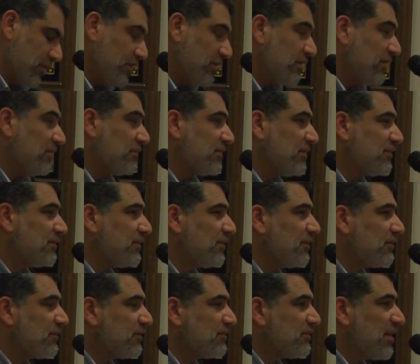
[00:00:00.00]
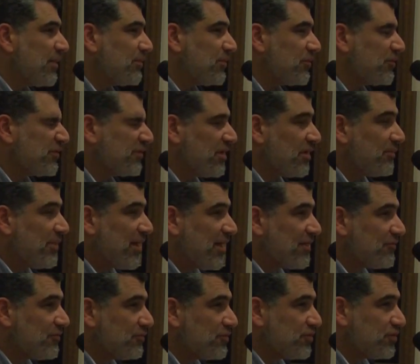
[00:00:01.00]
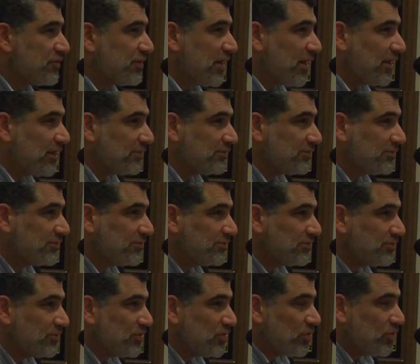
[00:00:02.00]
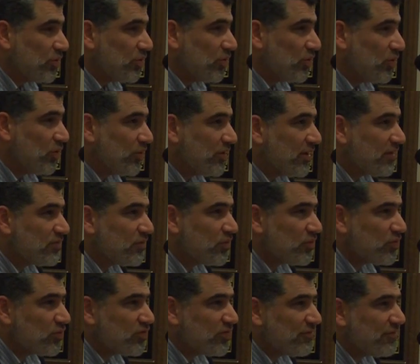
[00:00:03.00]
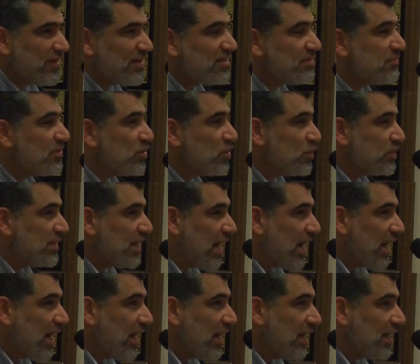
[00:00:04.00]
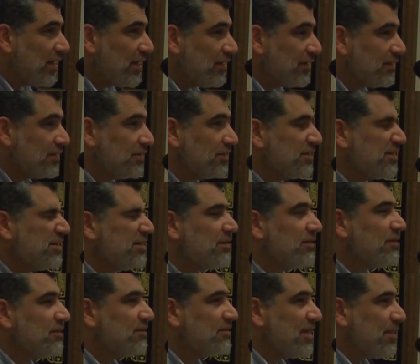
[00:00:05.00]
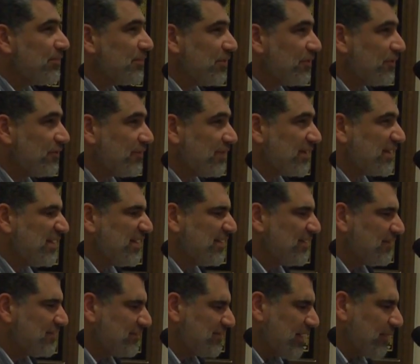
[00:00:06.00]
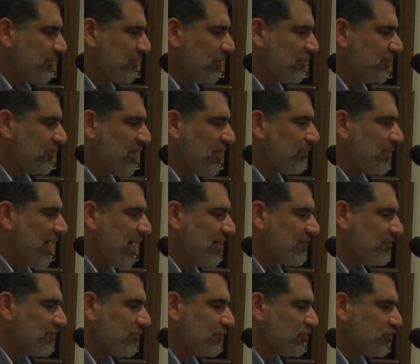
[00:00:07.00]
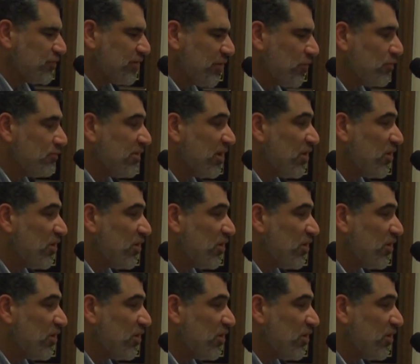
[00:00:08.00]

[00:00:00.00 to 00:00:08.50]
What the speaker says: he says, the scepter should not pass from Judah. The scepter, the king's scepter should not pass from Judah. Or